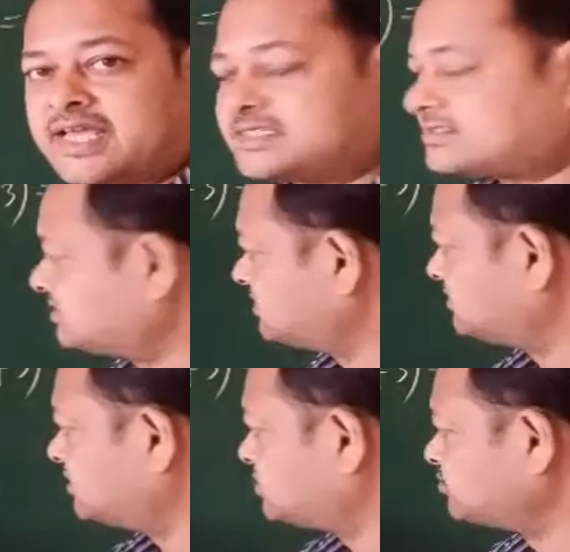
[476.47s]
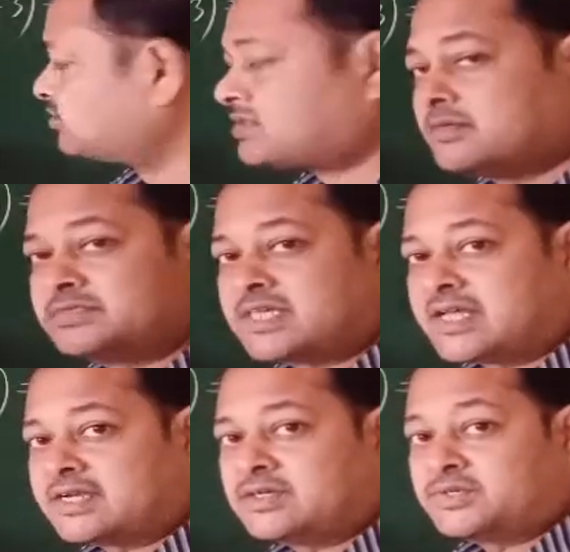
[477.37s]
Yes, these two terms
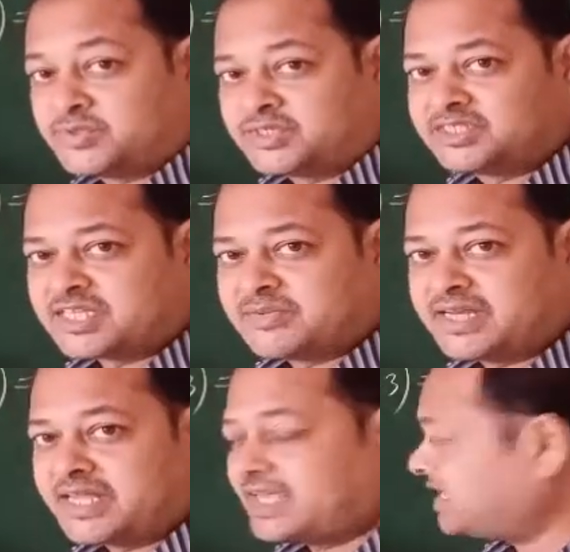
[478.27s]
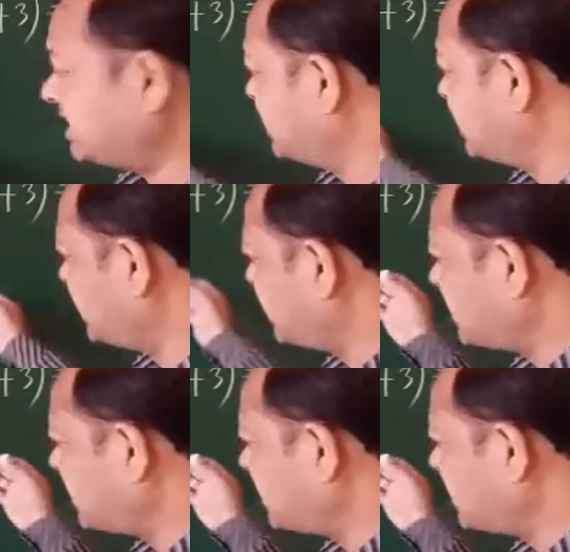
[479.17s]
are 27a